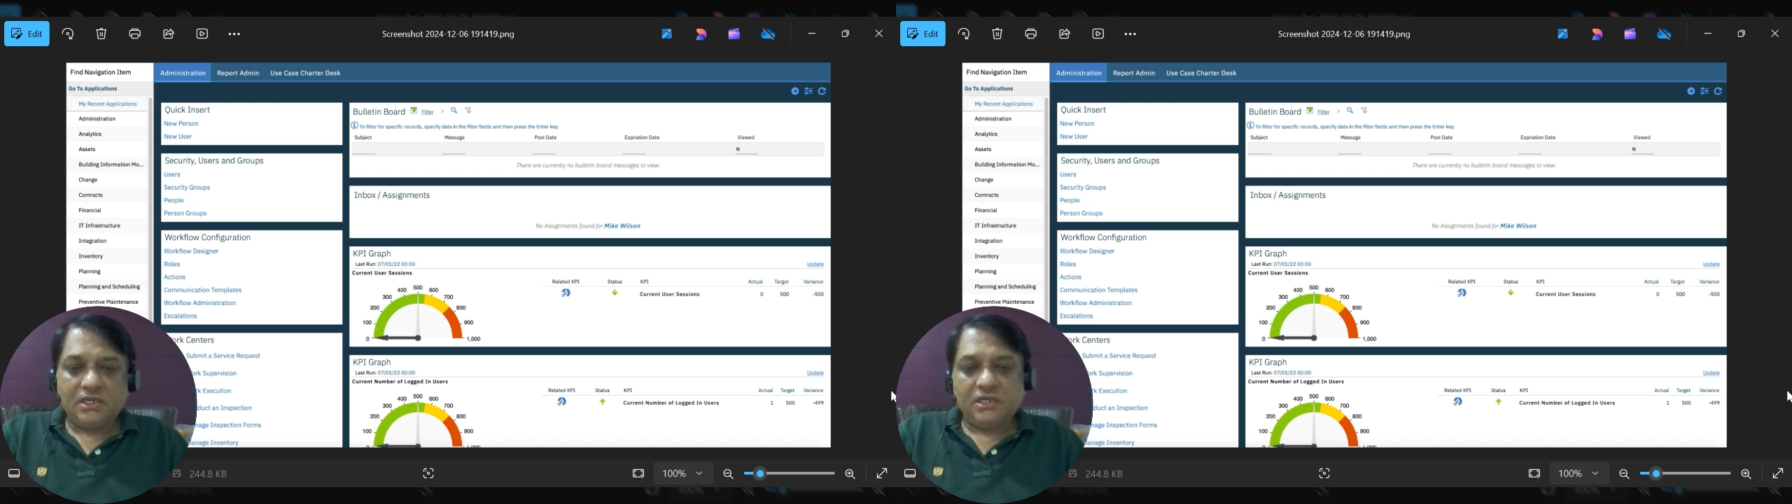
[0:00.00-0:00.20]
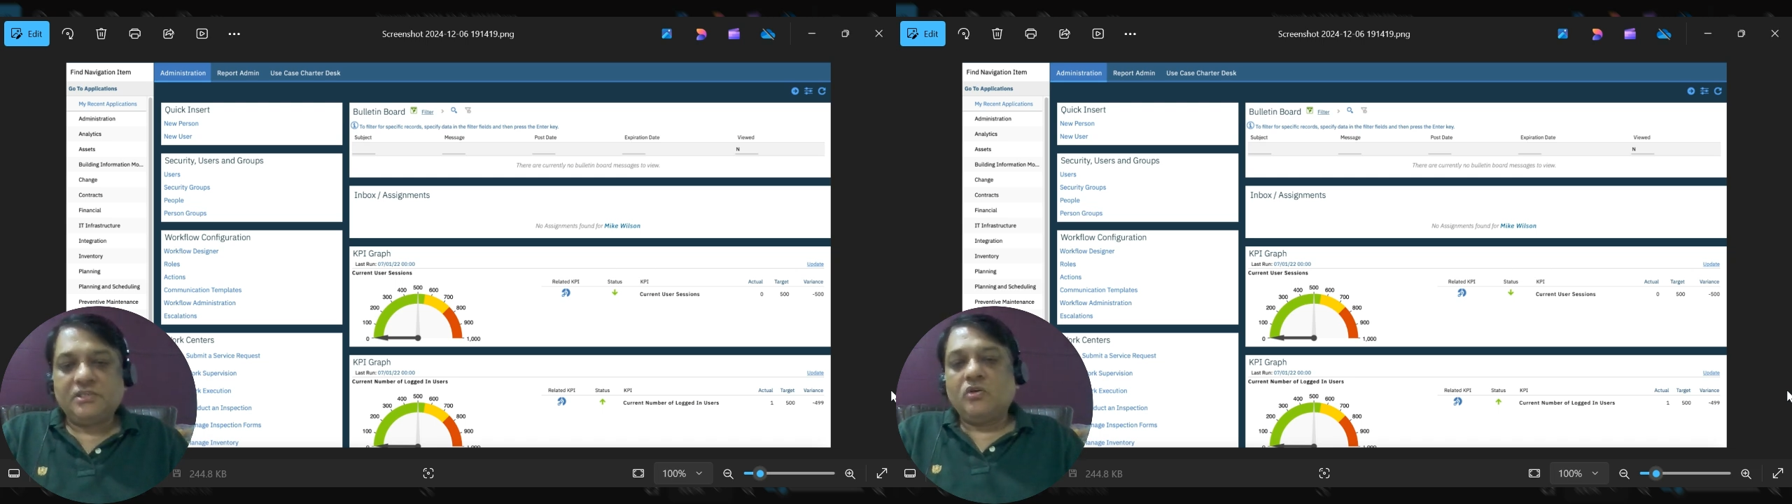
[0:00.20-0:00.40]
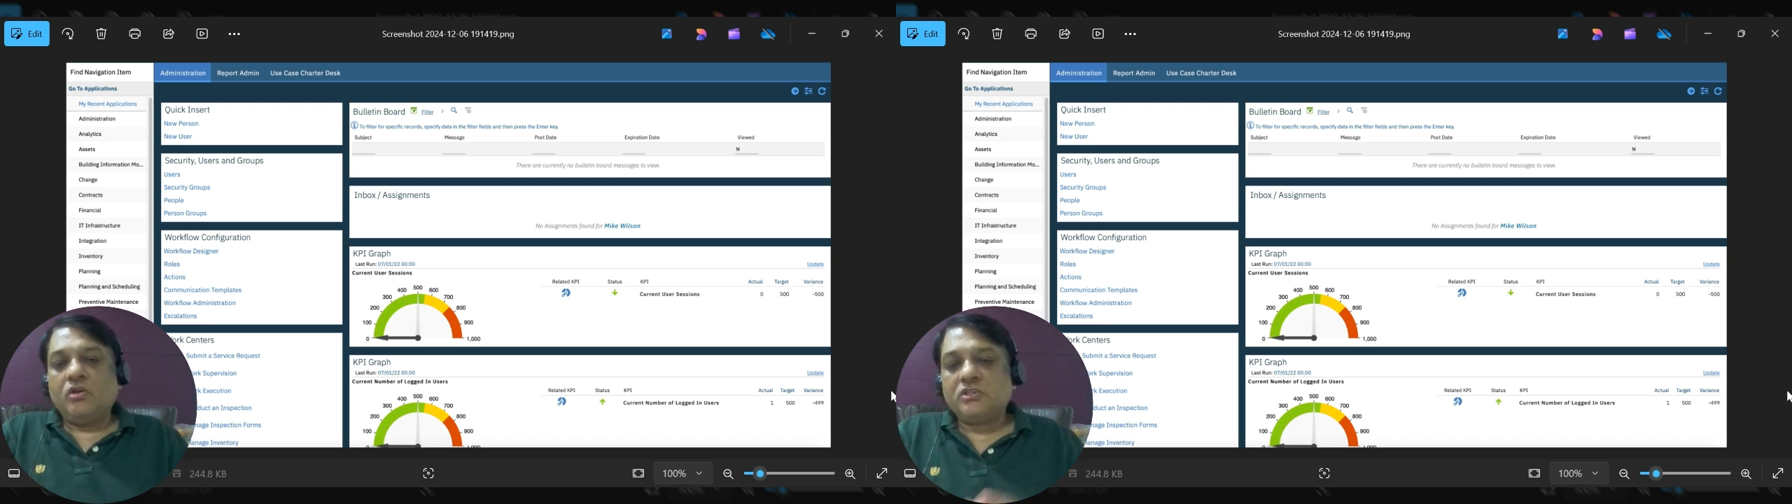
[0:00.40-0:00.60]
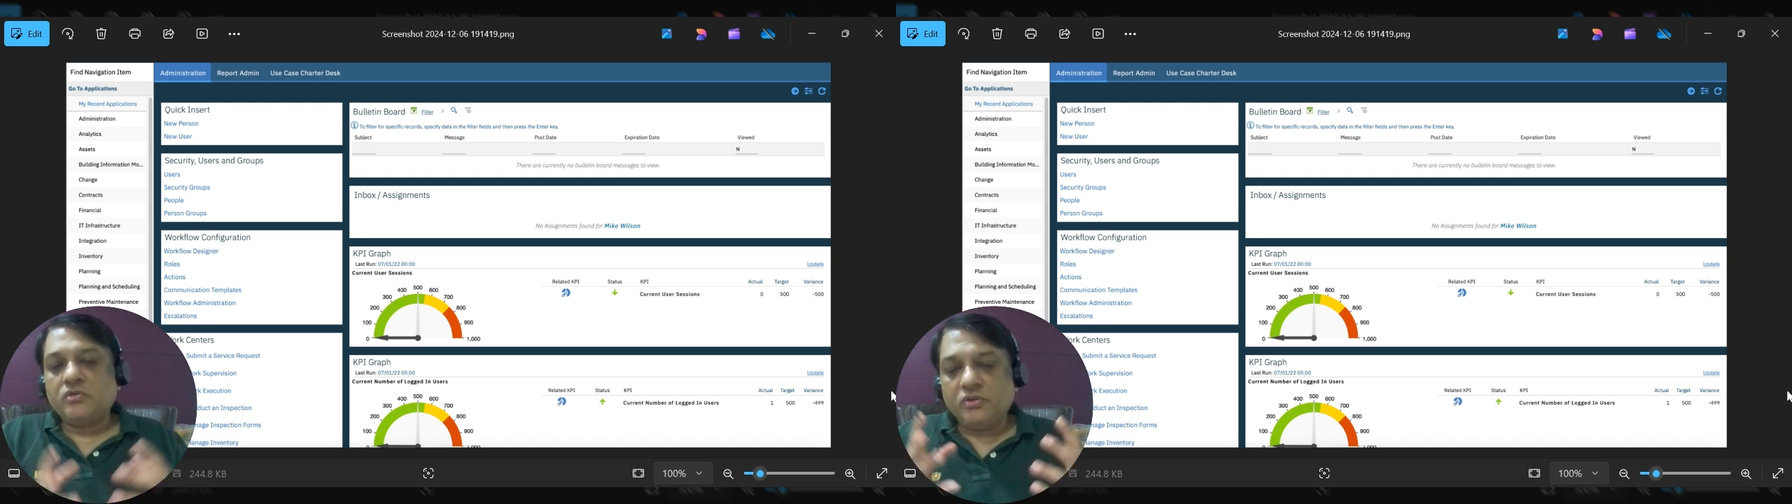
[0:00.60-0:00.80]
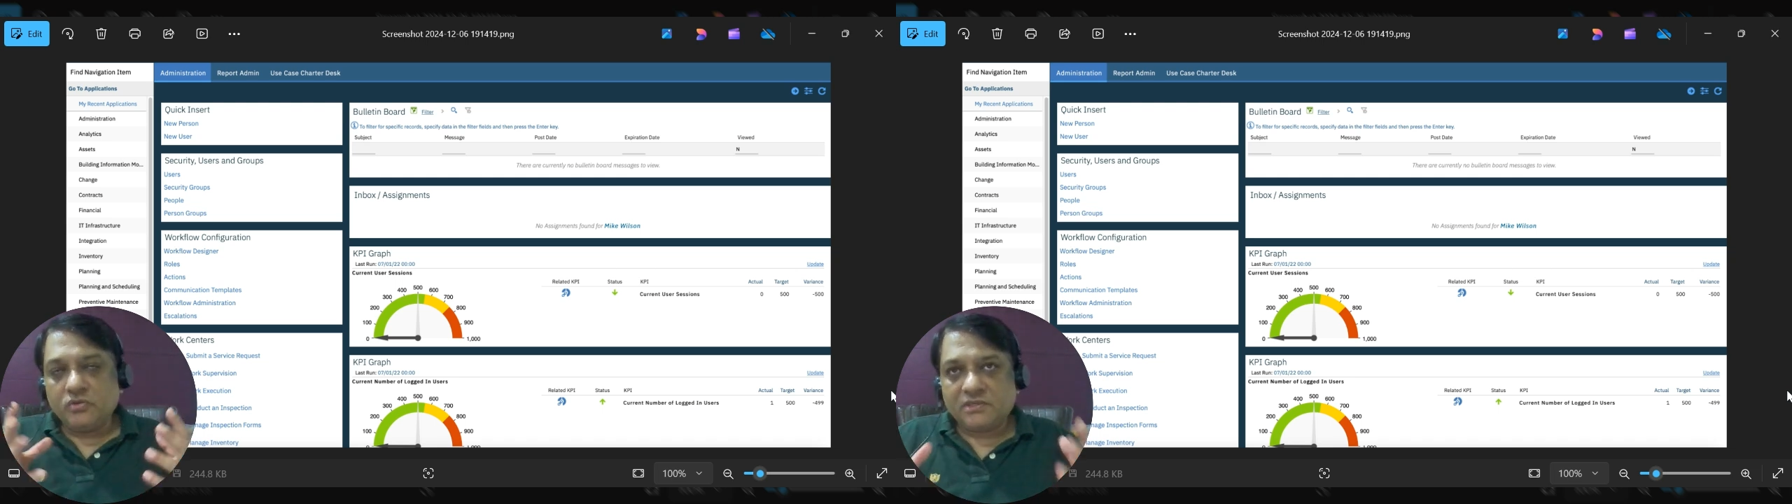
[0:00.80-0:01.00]
It is also
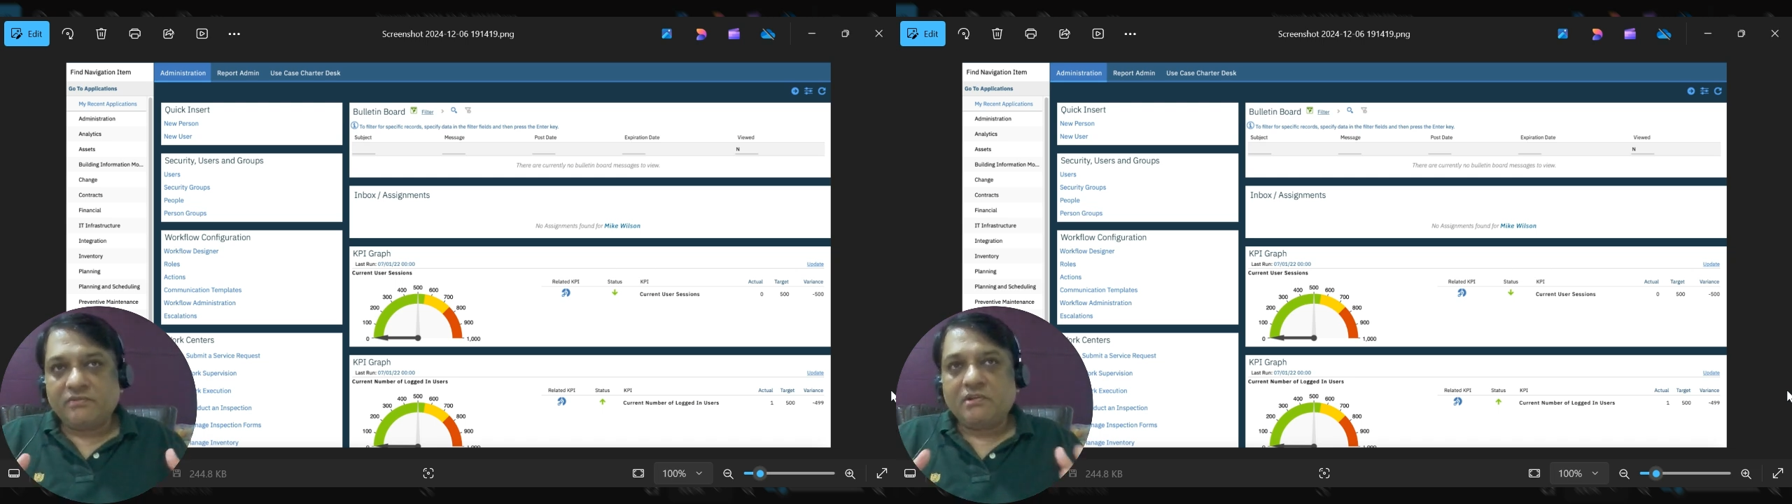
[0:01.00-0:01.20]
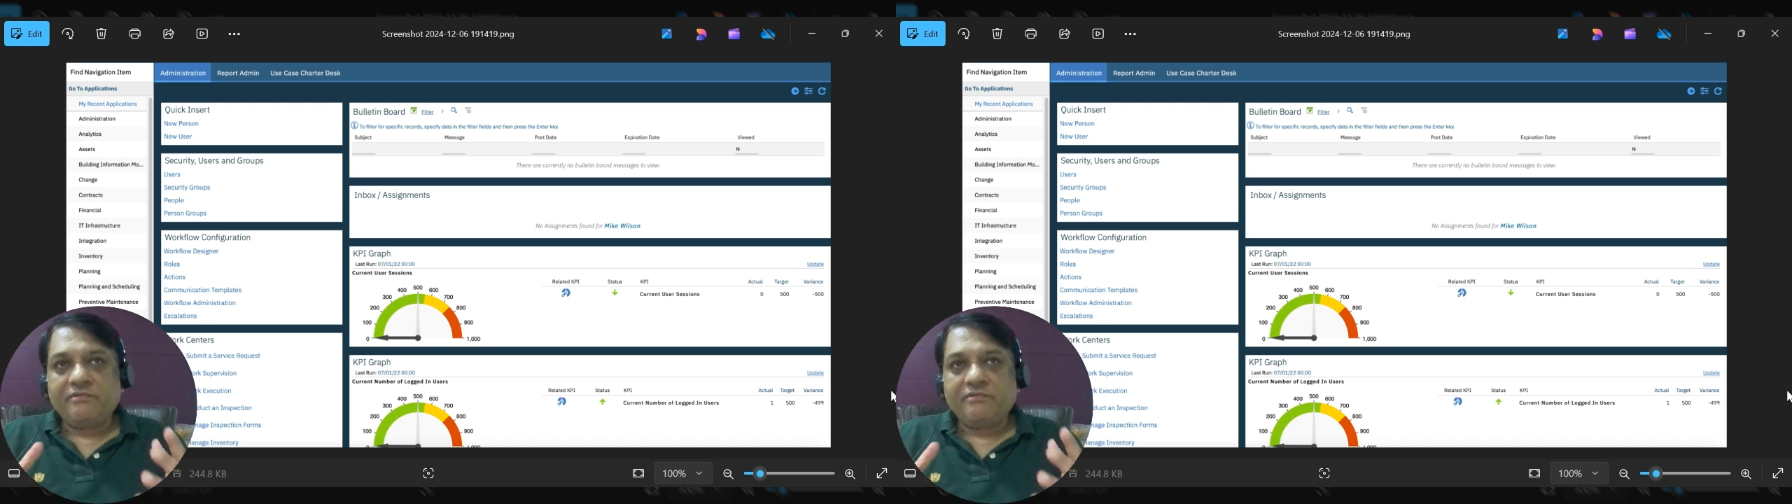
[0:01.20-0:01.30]
useful